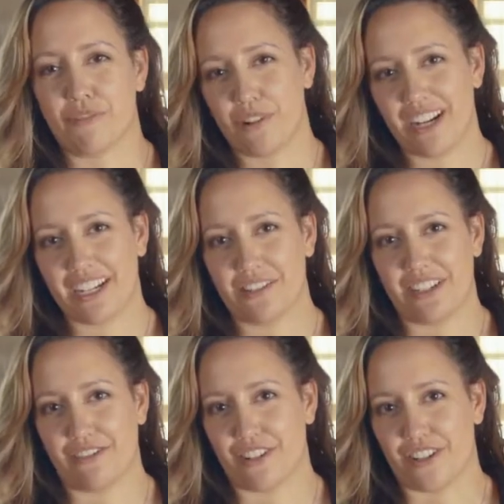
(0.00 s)
before I go
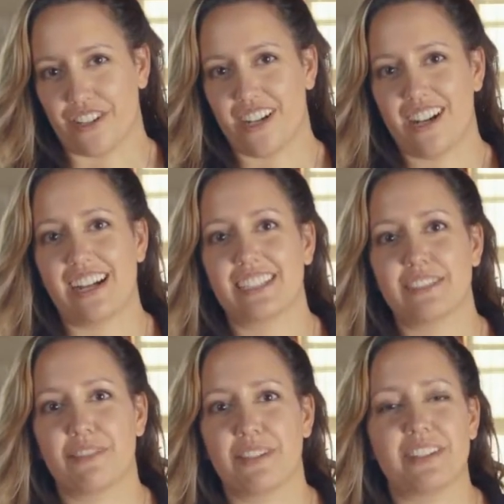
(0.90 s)
any further, I
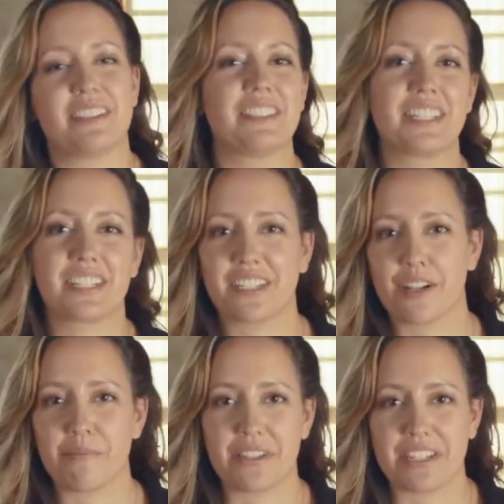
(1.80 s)
just want to clear
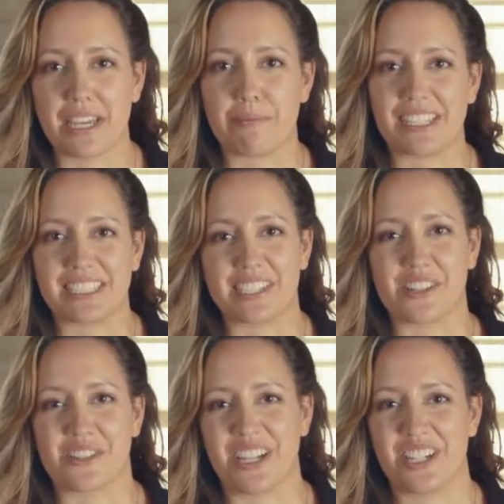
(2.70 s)
up the naming
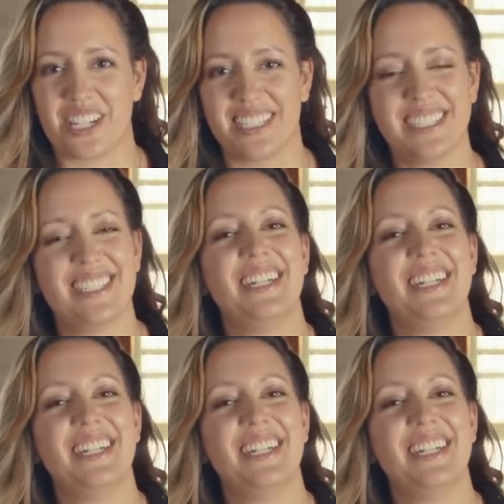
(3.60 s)
situation.